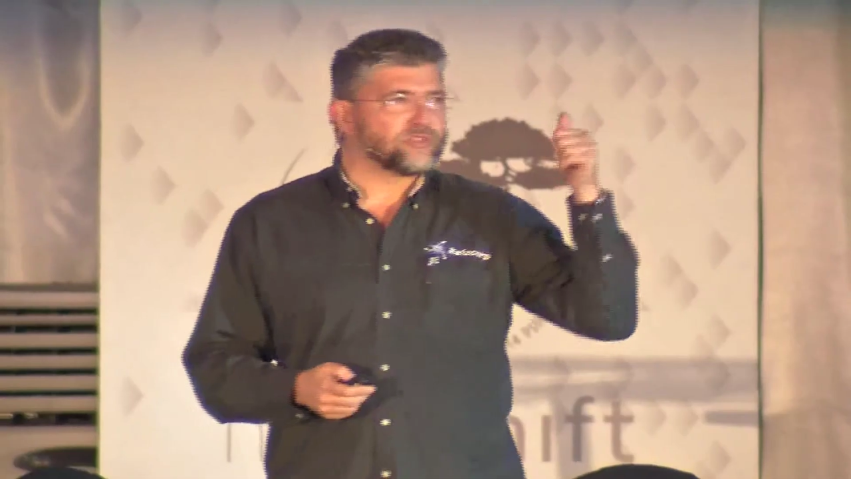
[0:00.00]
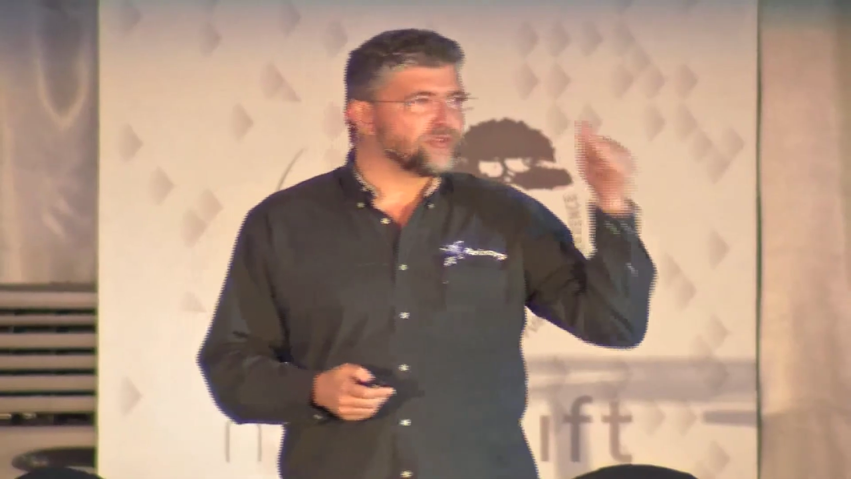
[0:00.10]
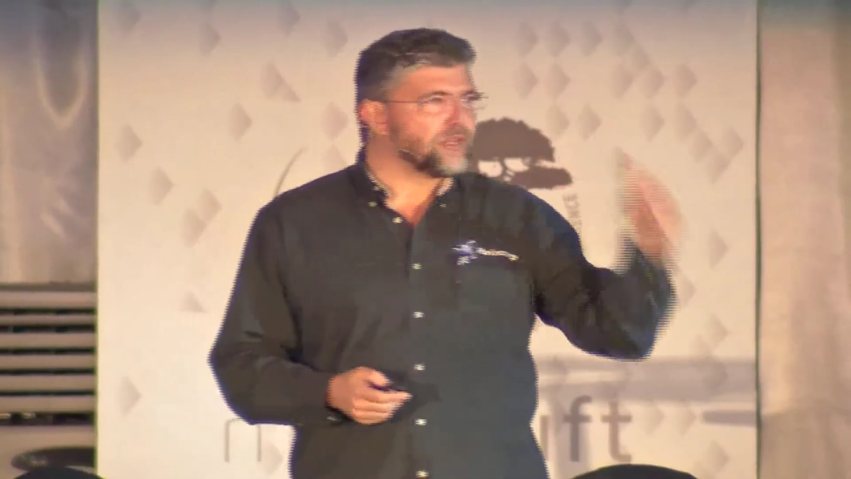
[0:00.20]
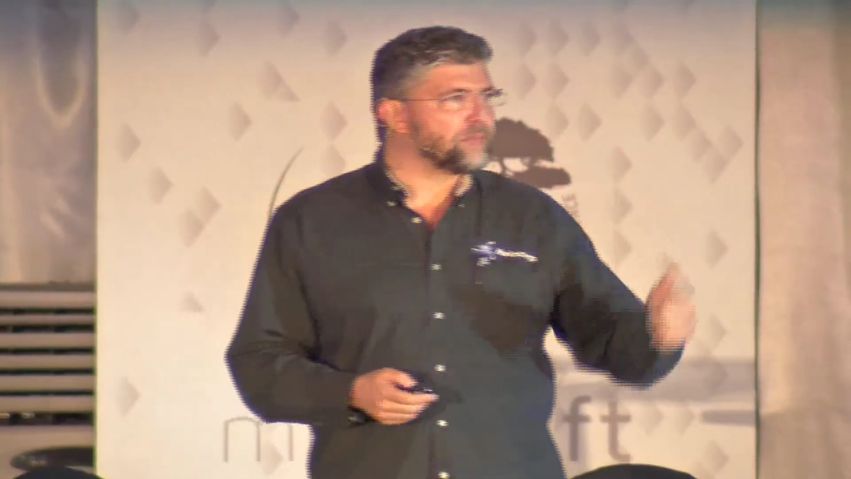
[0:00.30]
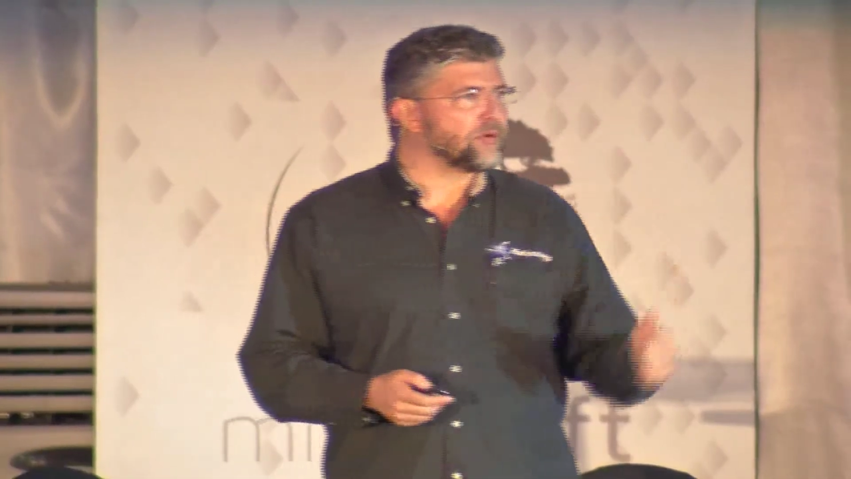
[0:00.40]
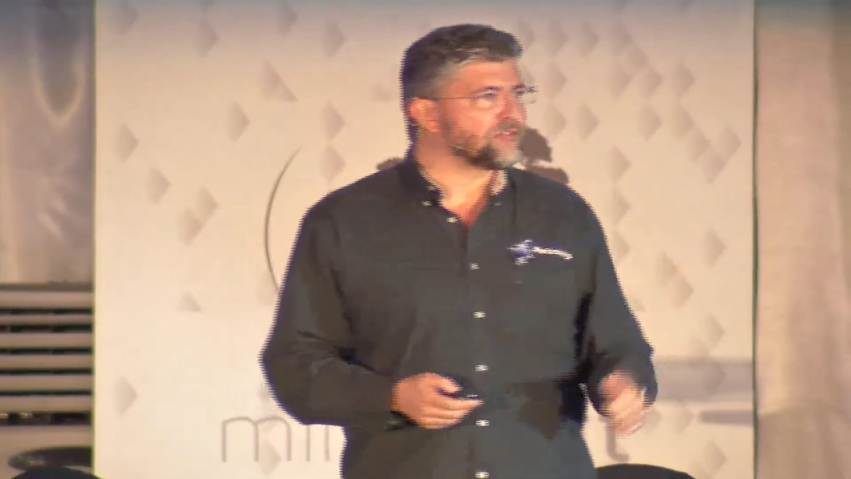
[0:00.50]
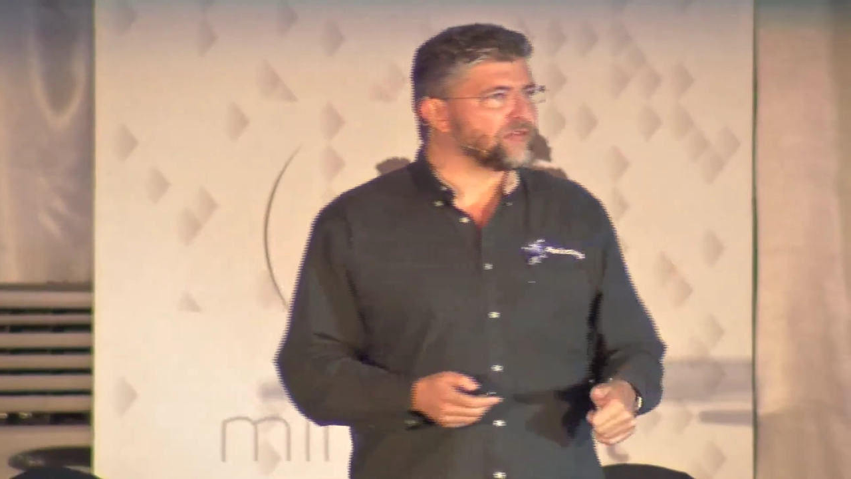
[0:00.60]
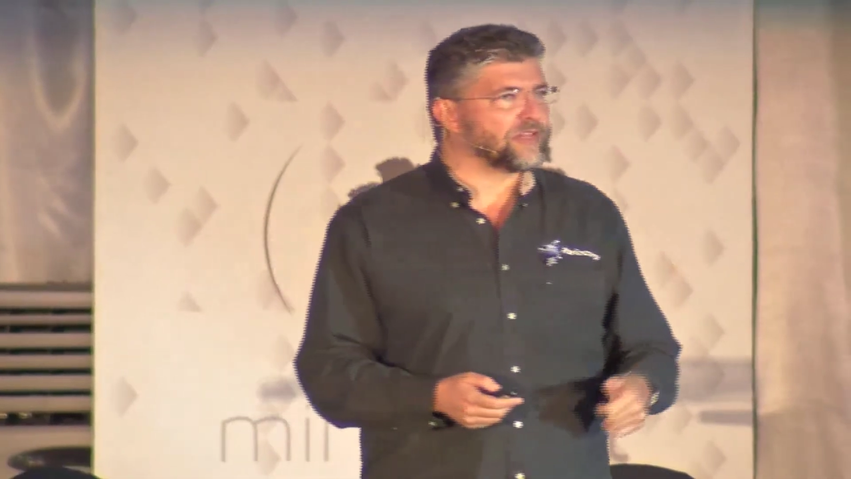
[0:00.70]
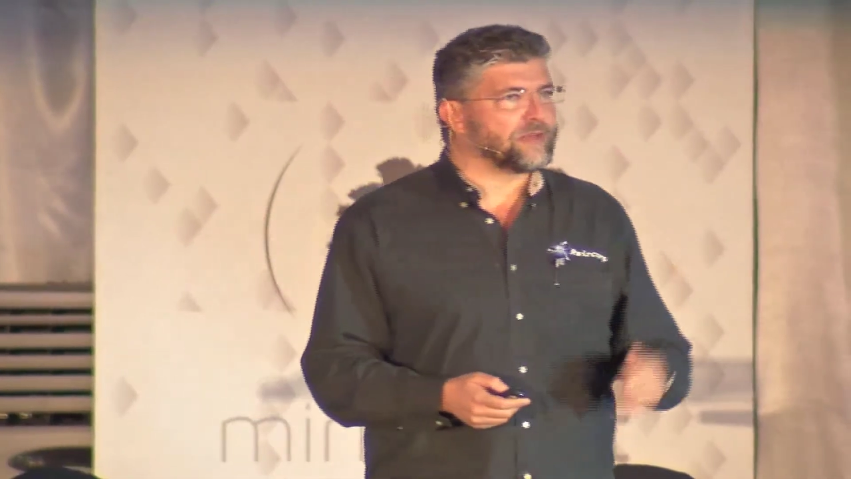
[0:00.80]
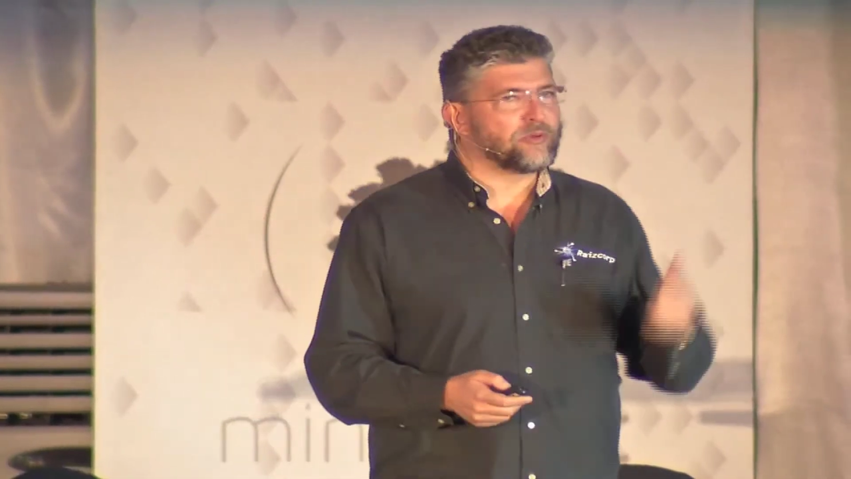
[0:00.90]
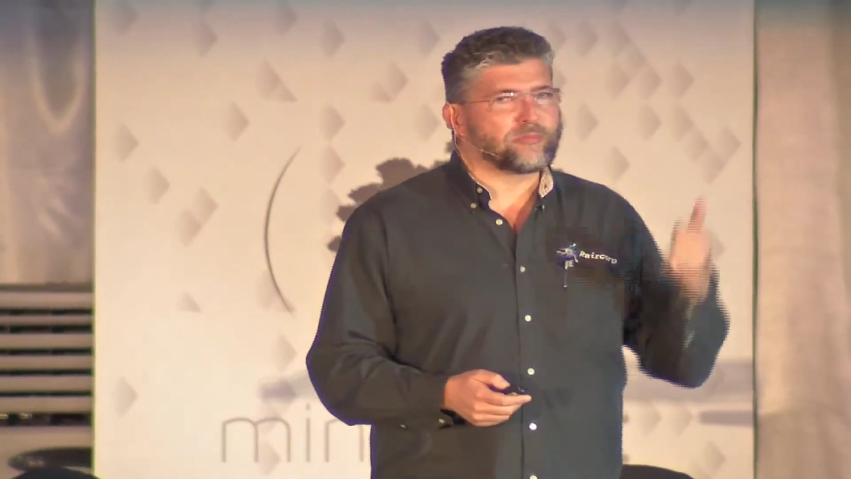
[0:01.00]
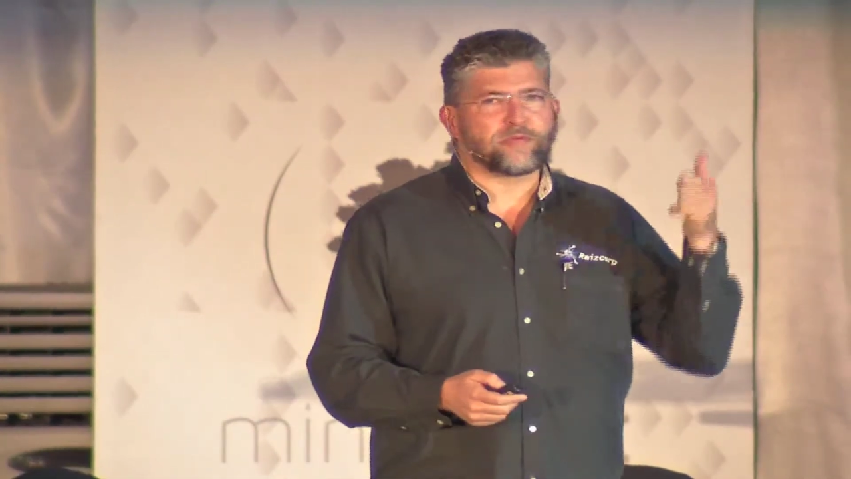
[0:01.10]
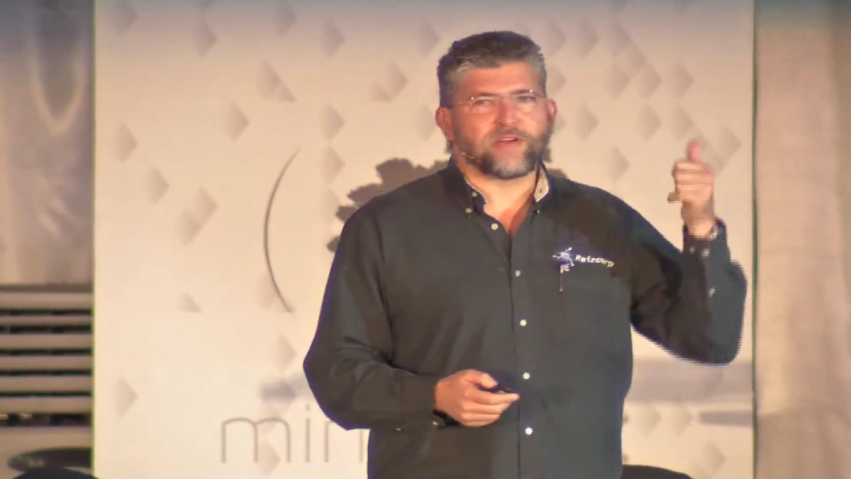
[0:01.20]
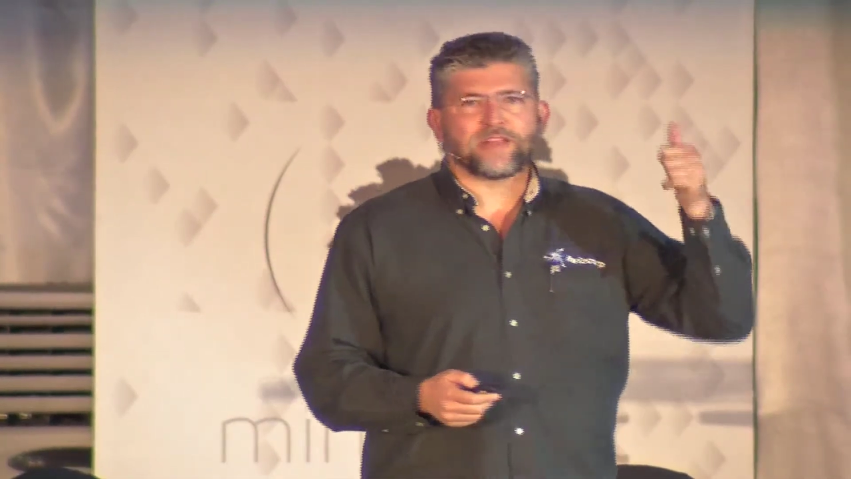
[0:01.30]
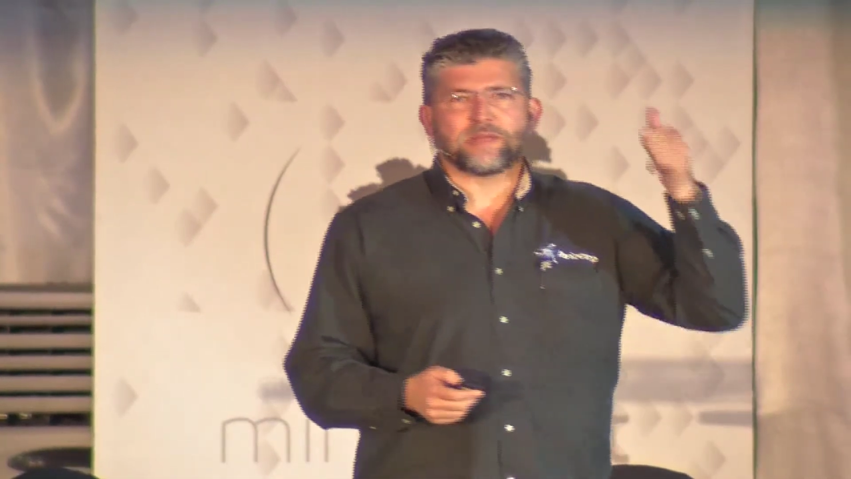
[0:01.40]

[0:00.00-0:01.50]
do their books for them. We provide